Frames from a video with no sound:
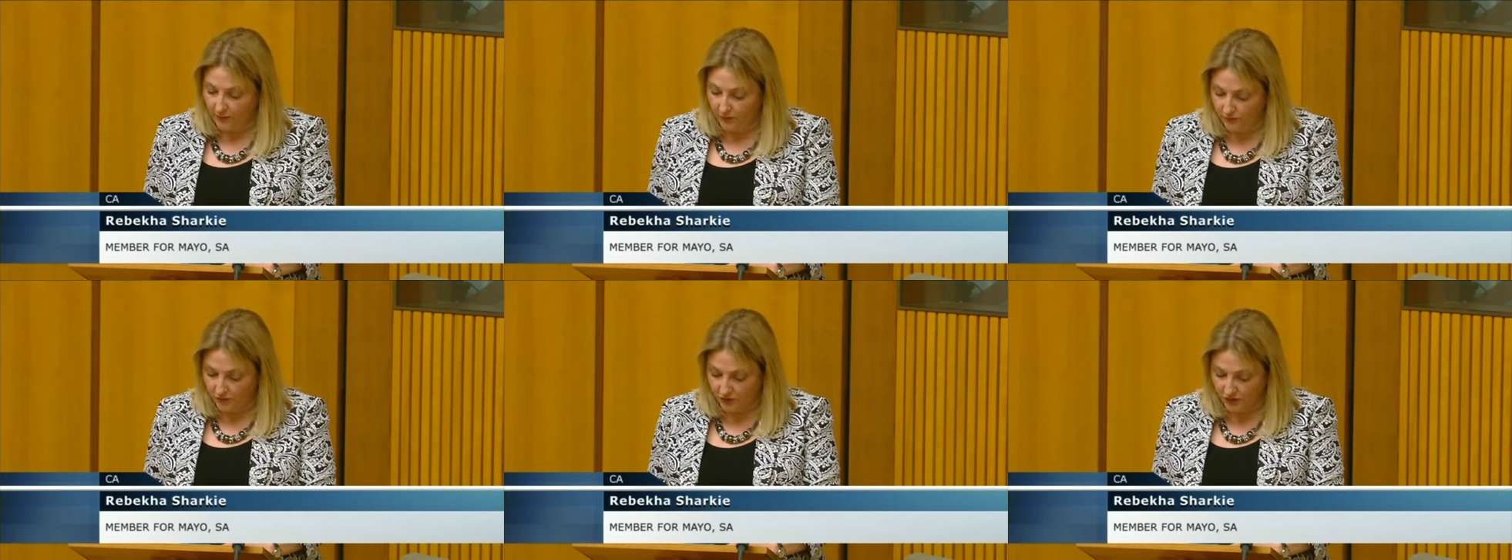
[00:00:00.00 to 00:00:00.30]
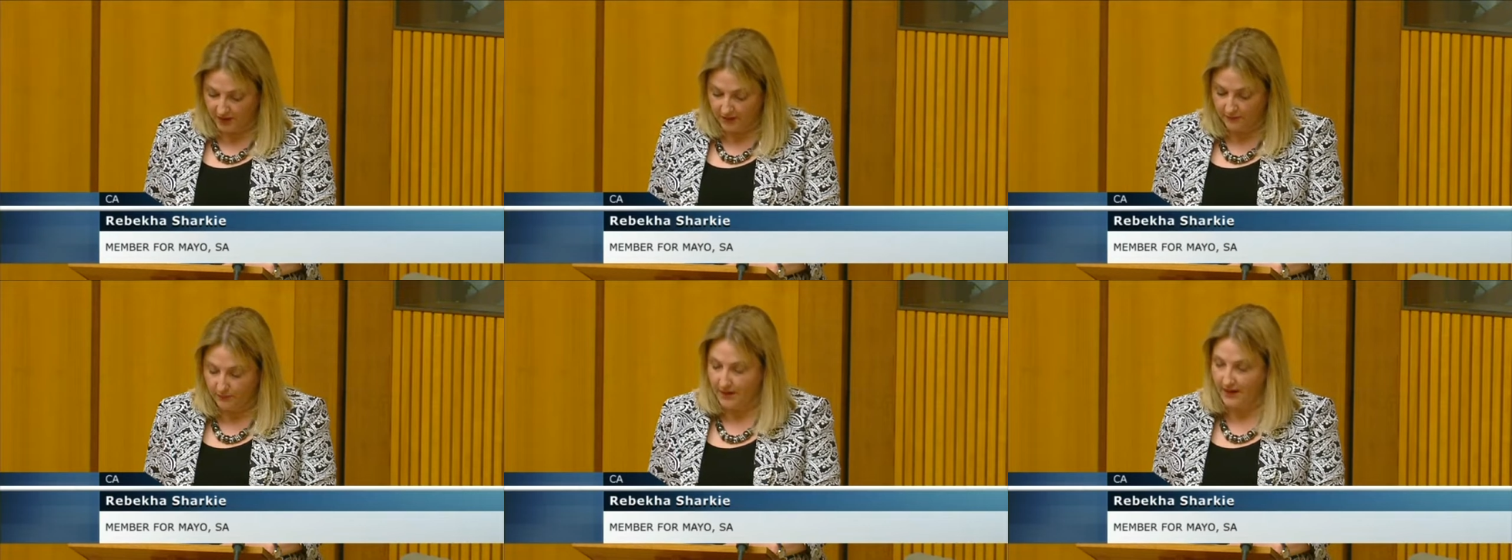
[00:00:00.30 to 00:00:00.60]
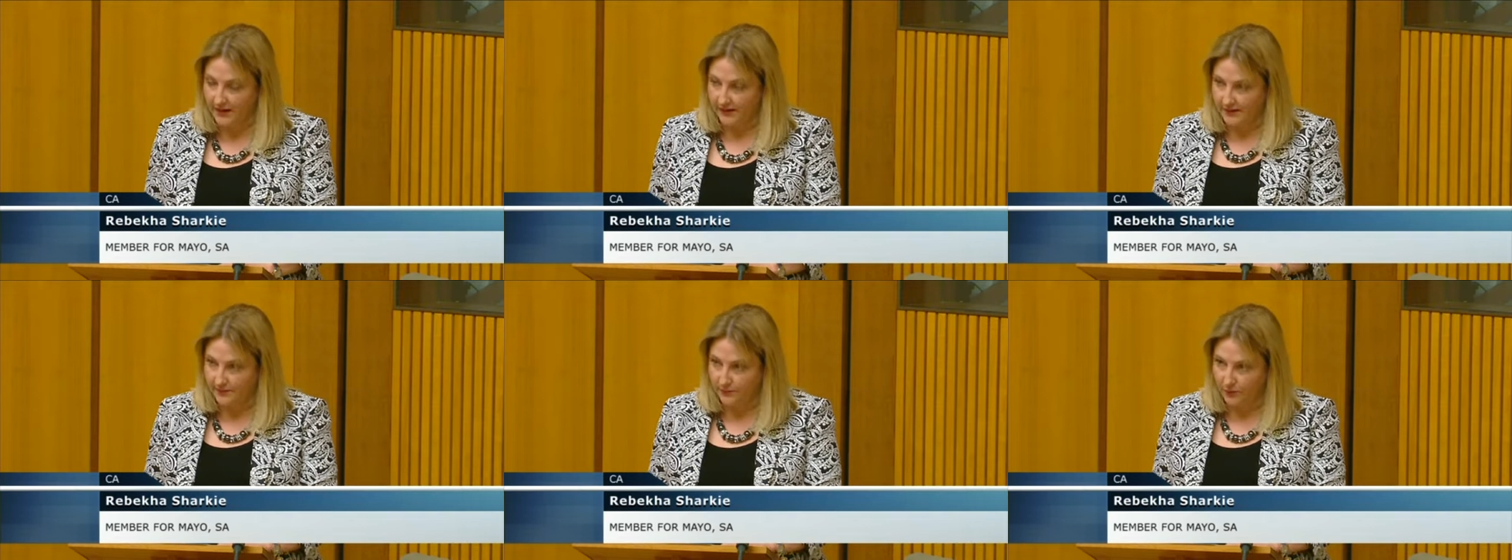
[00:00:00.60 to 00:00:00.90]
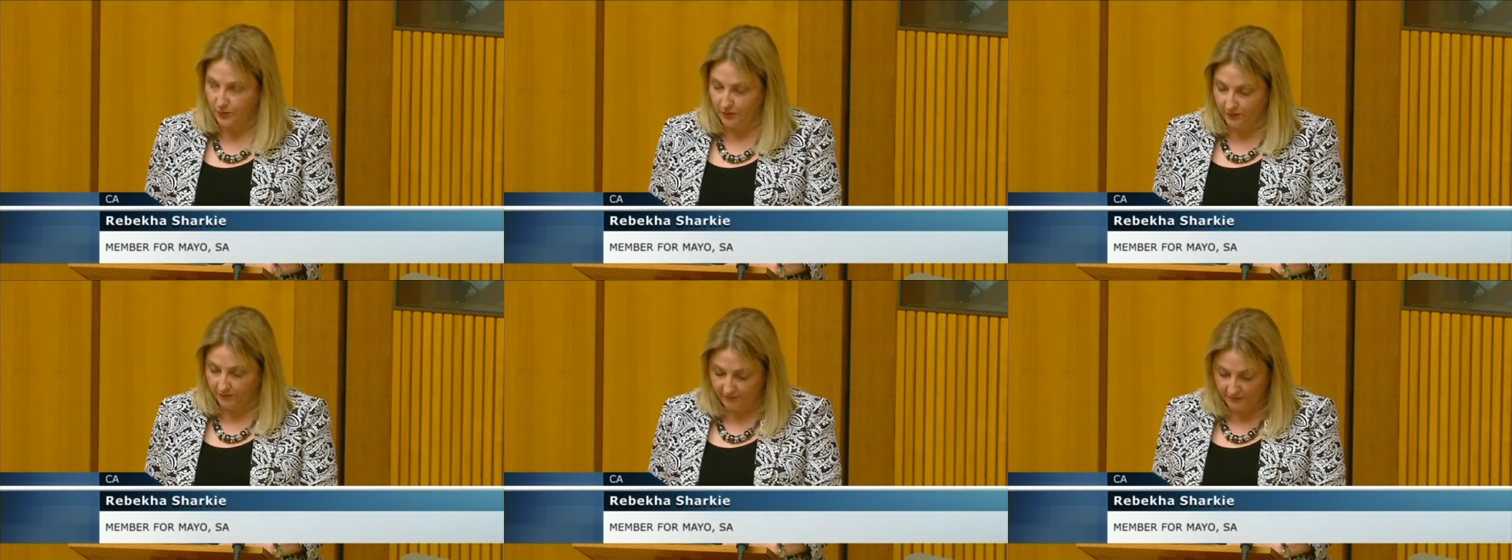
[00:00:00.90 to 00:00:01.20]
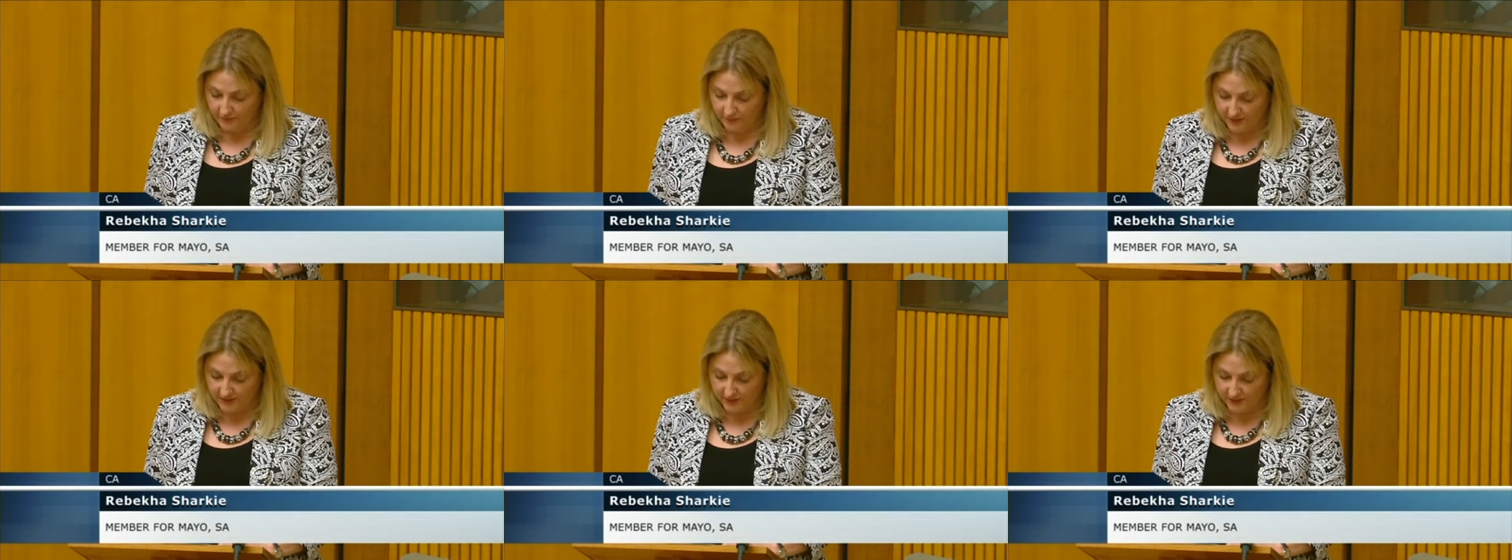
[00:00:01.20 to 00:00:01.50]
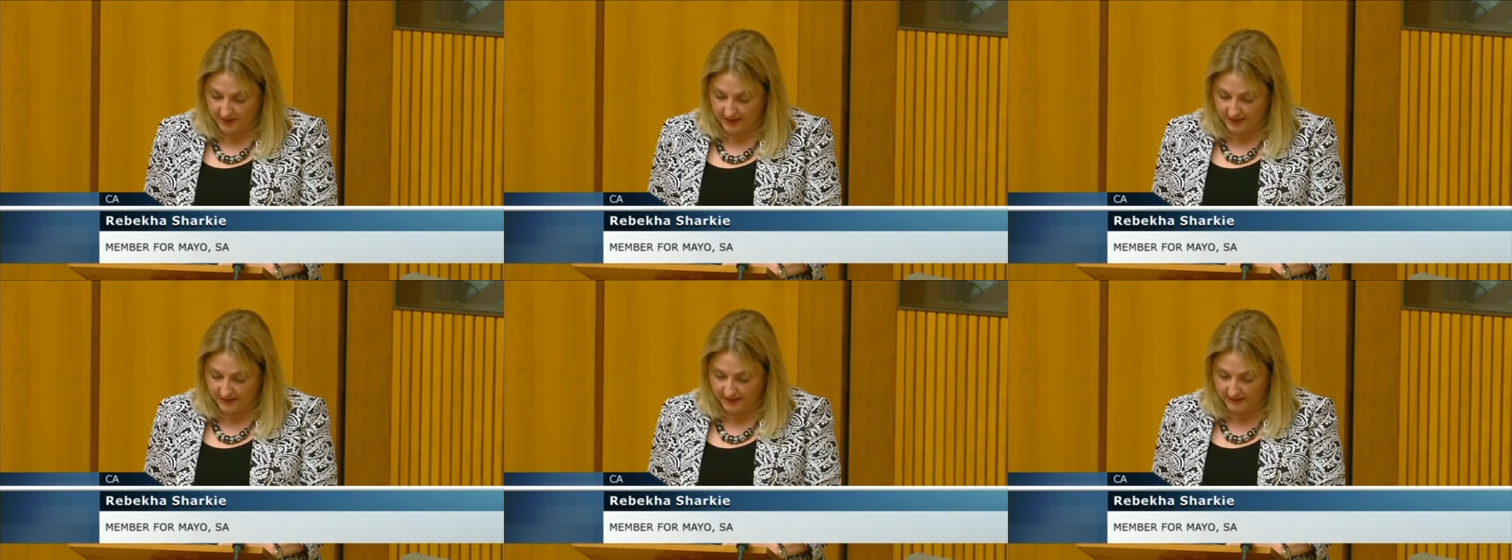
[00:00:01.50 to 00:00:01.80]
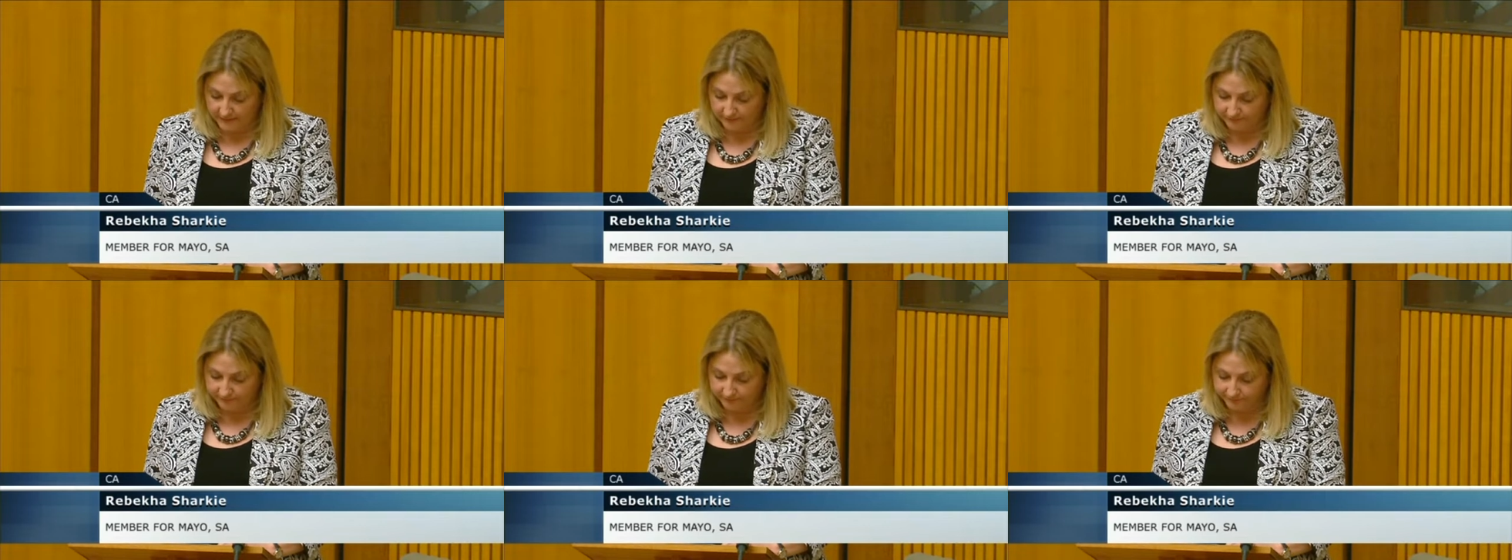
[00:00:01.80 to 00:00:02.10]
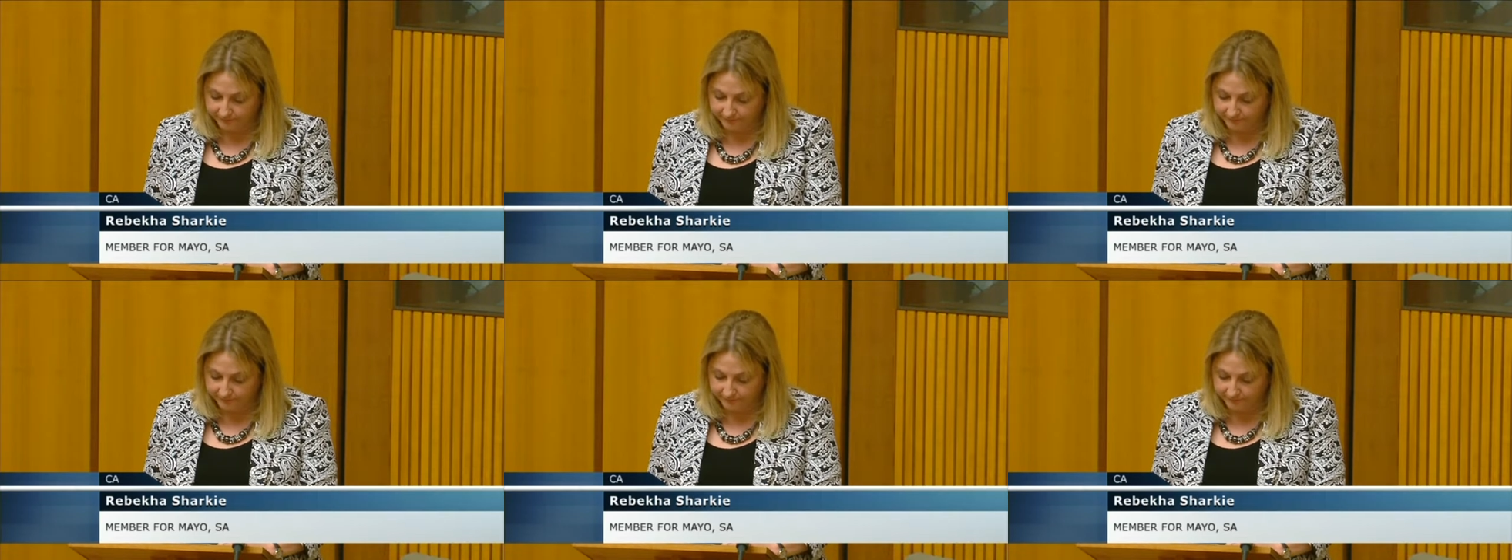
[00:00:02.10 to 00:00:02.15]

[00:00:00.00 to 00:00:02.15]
all sheep exported from Australia.